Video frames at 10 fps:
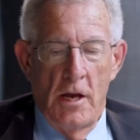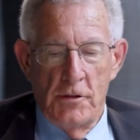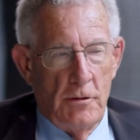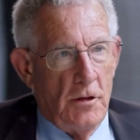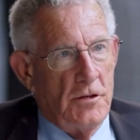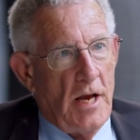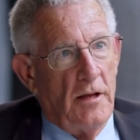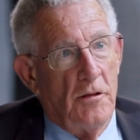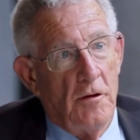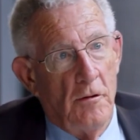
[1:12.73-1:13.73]
It's the
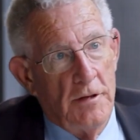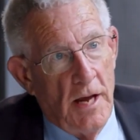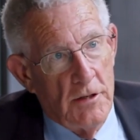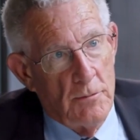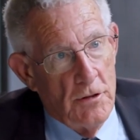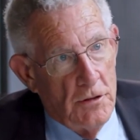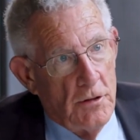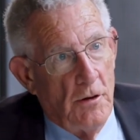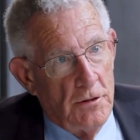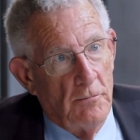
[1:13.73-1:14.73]
second, third days when you
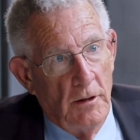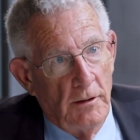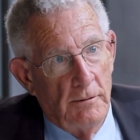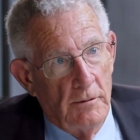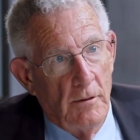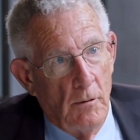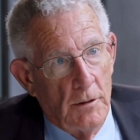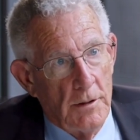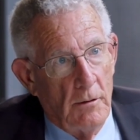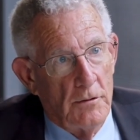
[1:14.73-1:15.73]
start to really know
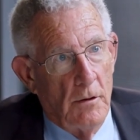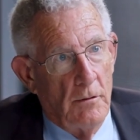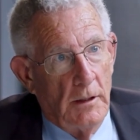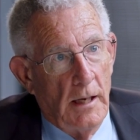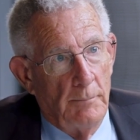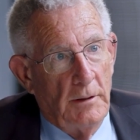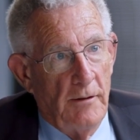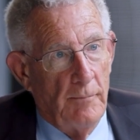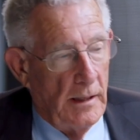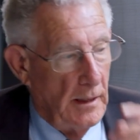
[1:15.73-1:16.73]
what the hell's going on.
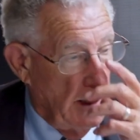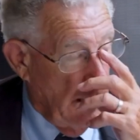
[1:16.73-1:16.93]
Believe me,